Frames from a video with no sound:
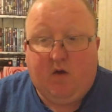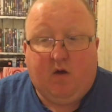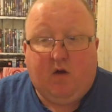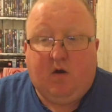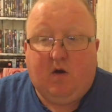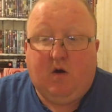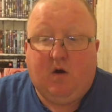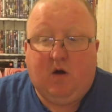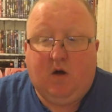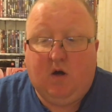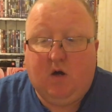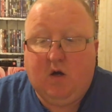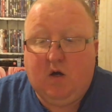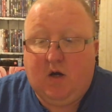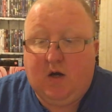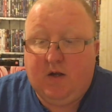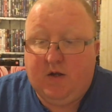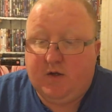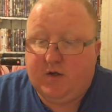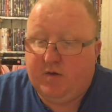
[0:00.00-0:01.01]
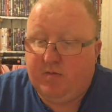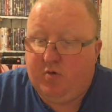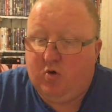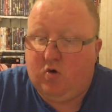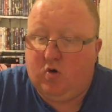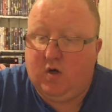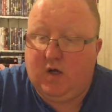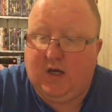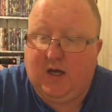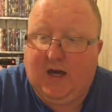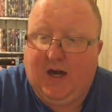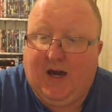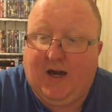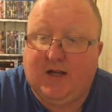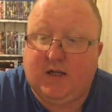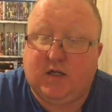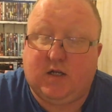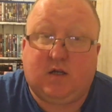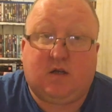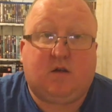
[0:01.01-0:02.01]
And the supporting
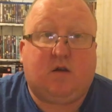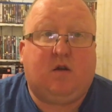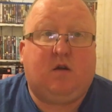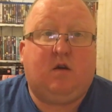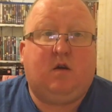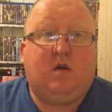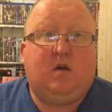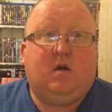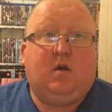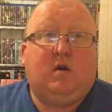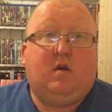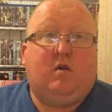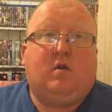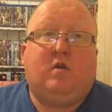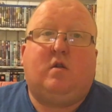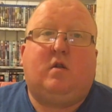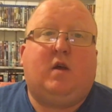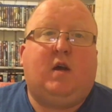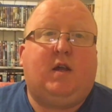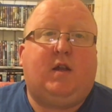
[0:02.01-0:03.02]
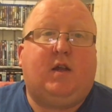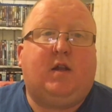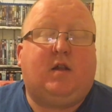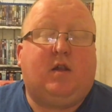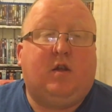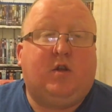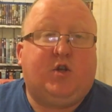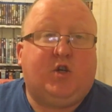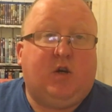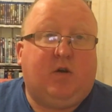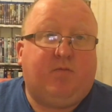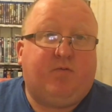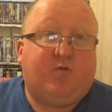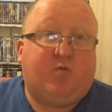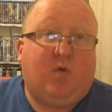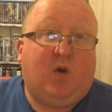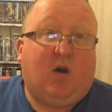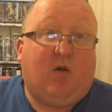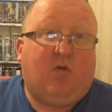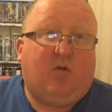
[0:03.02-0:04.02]
cast, they did the jobs
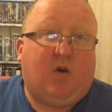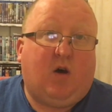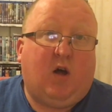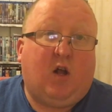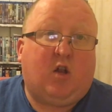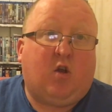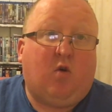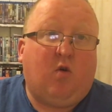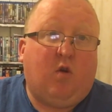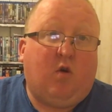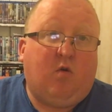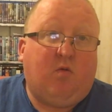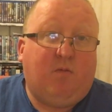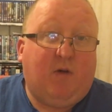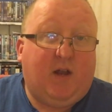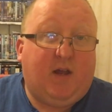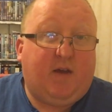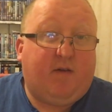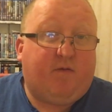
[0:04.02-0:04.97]
well. I don't know many of